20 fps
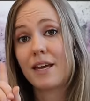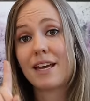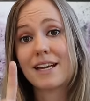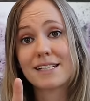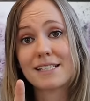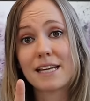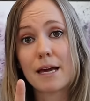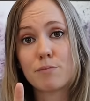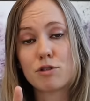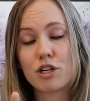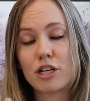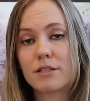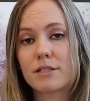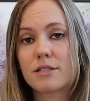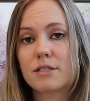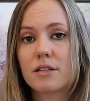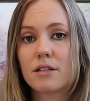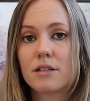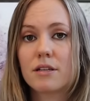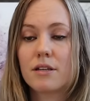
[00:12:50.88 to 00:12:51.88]

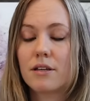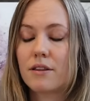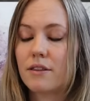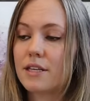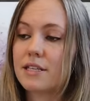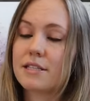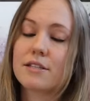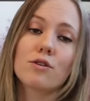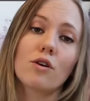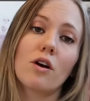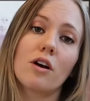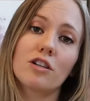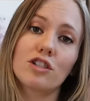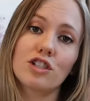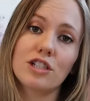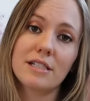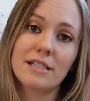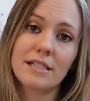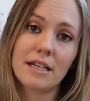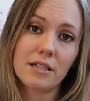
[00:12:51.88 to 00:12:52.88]
Exceptions. This
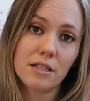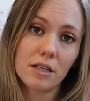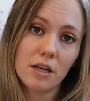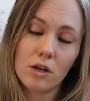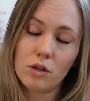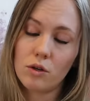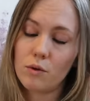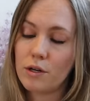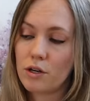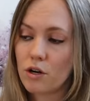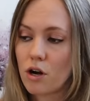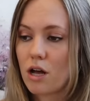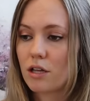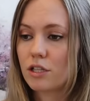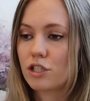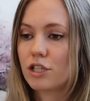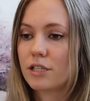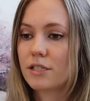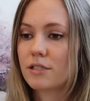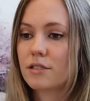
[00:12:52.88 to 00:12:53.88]
neurologist said to go to a
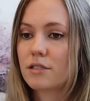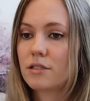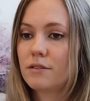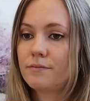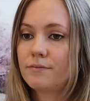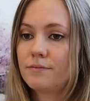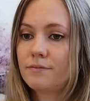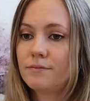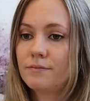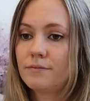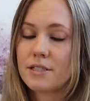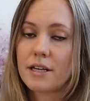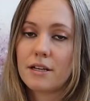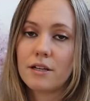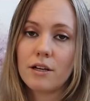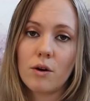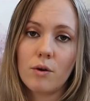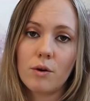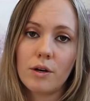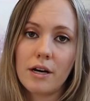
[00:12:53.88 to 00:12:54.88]
neurologist, said
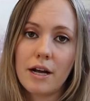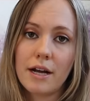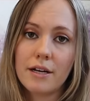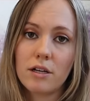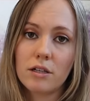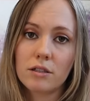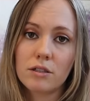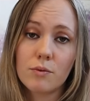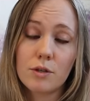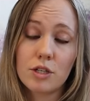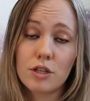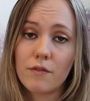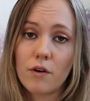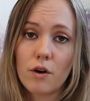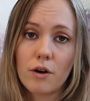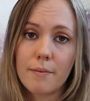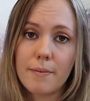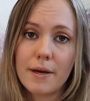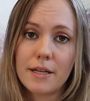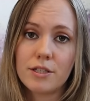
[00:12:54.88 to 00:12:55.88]
to go to an eye doctor, which I've
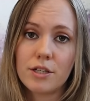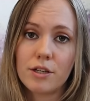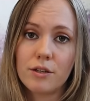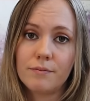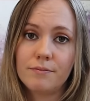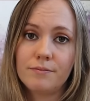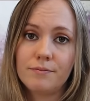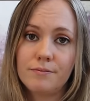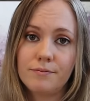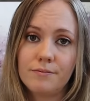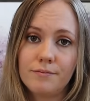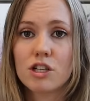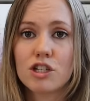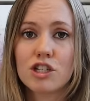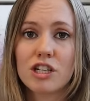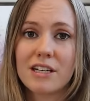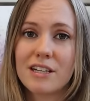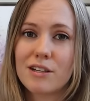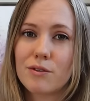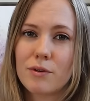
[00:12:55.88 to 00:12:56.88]
already been to.
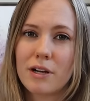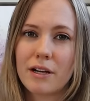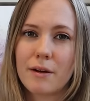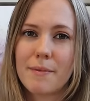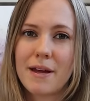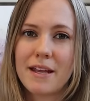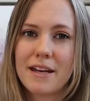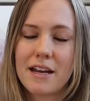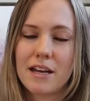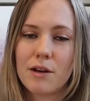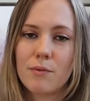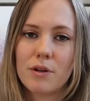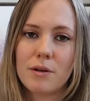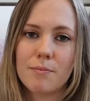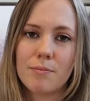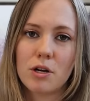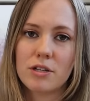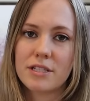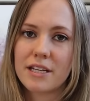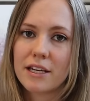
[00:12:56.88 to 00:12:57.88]
She didn't recommend anyone
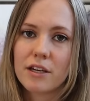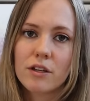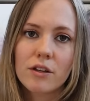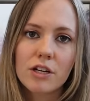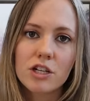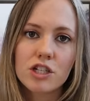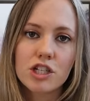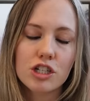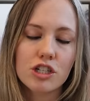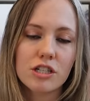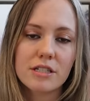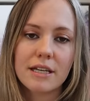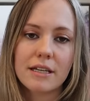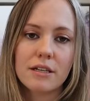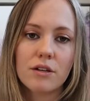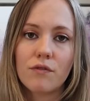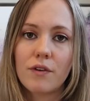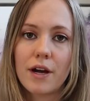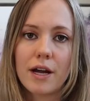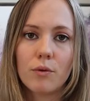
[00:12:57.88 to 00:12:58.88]
in particular, she just said
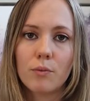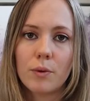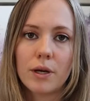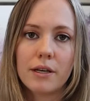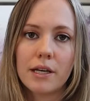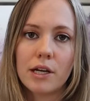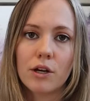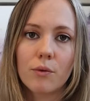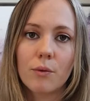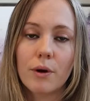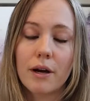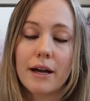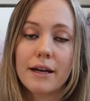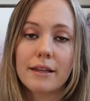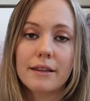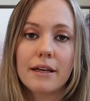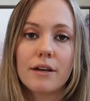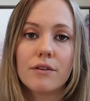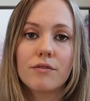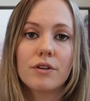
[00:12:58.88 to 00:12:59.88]
to find one near where I
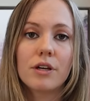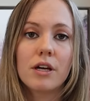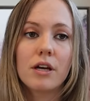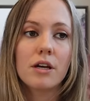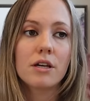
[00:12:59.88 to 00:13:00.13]
live.